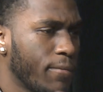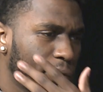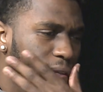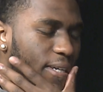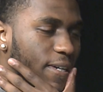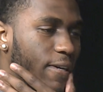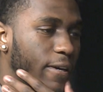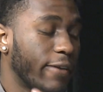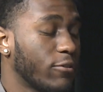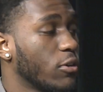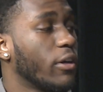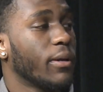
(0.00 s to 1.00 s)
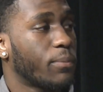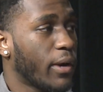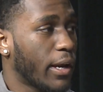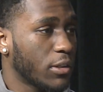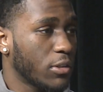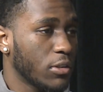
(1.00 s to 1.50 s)
after late
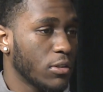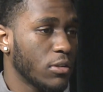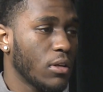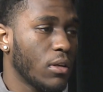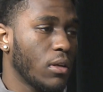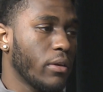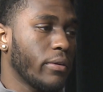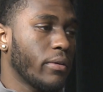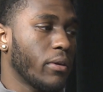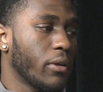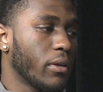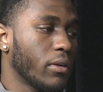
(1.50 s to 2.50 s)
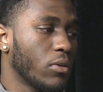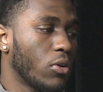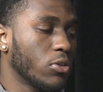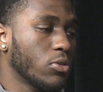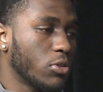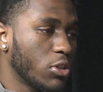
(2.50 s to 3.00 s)
practices, and
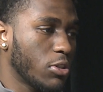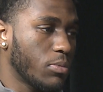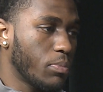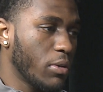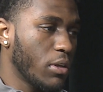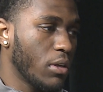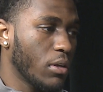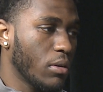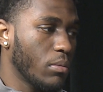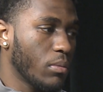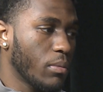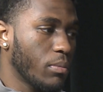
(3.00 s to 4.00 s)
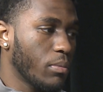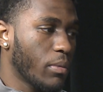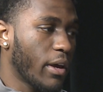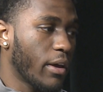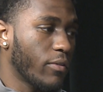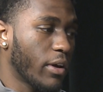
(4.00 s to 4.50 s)
also just
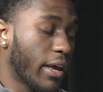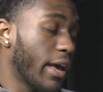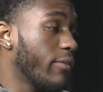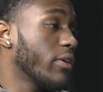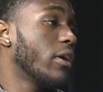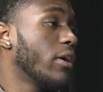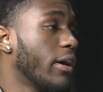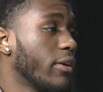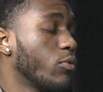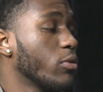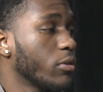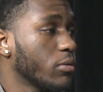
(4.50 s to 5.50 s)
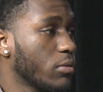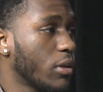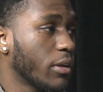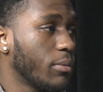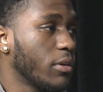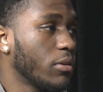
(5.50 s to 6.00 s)
having a lot of work. The
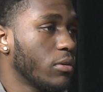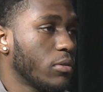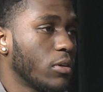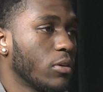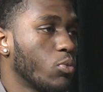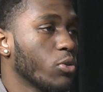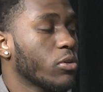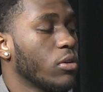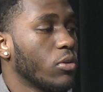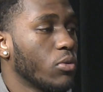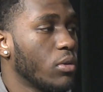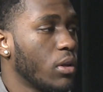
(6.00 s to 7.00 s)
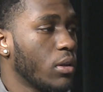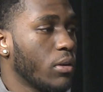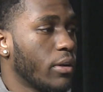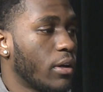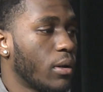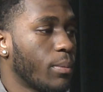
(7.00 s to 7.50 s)
workload.
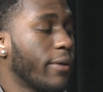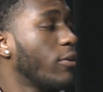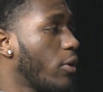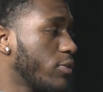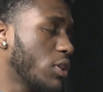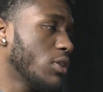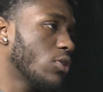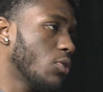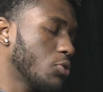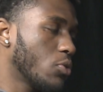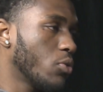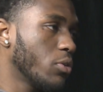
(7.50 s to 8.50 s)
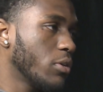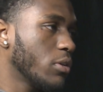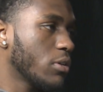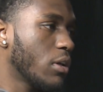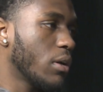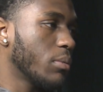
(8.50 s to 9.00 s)
I know I've seen Coach Corey
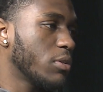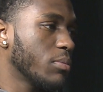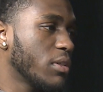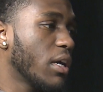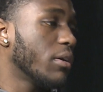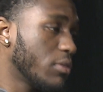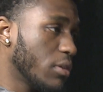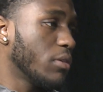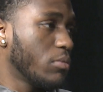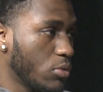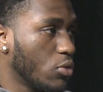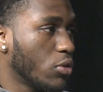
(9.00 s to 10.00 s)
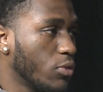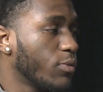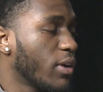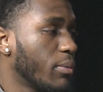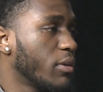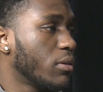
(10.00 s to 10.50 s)
sometimes, and you've
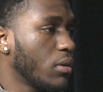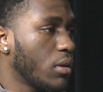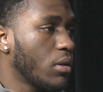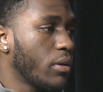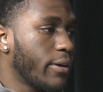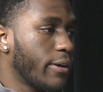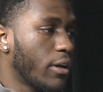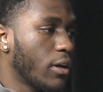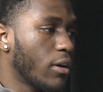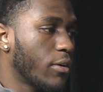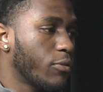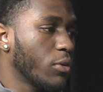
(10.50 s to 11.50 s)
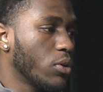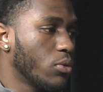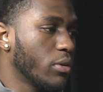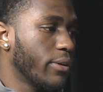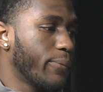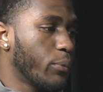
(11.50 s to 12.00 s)
come in
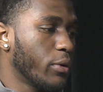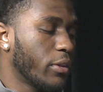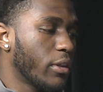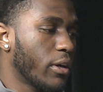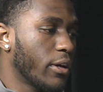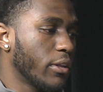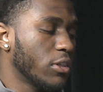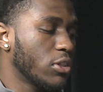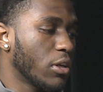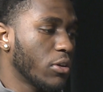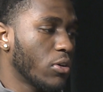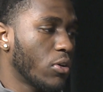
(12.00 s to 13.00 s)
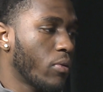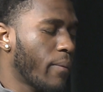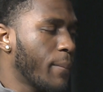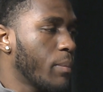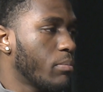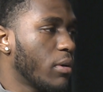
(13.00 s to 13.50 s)
frequently with the study hall.
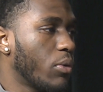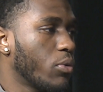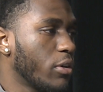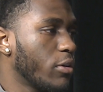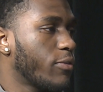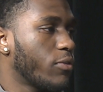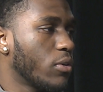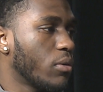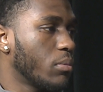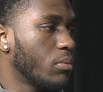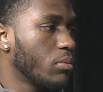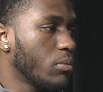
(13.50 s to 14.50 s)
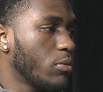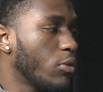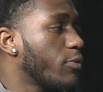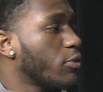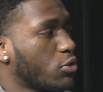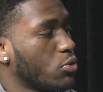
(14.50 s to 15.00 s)
But I want to hear from
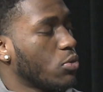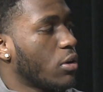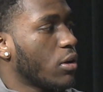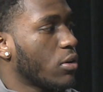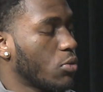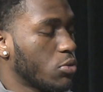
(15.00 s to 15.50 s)
first you, Coach